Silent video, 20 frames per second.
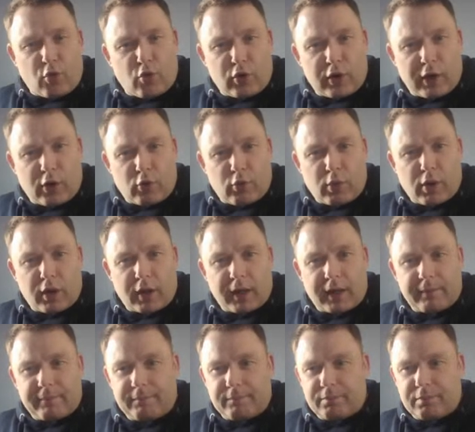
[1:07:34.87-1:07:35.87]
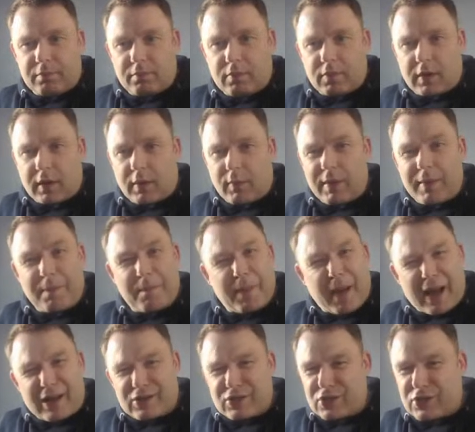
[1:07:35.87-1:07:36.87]
4-0, wasn't it? We
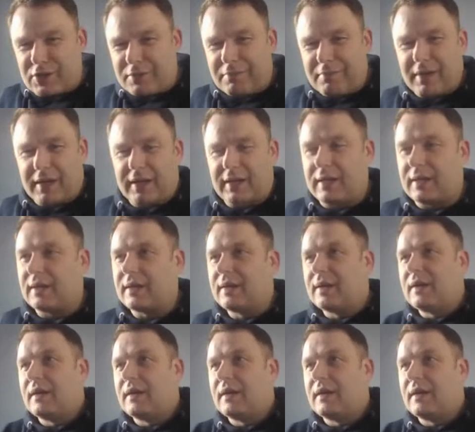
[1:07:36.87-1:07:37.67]
battered them, mate.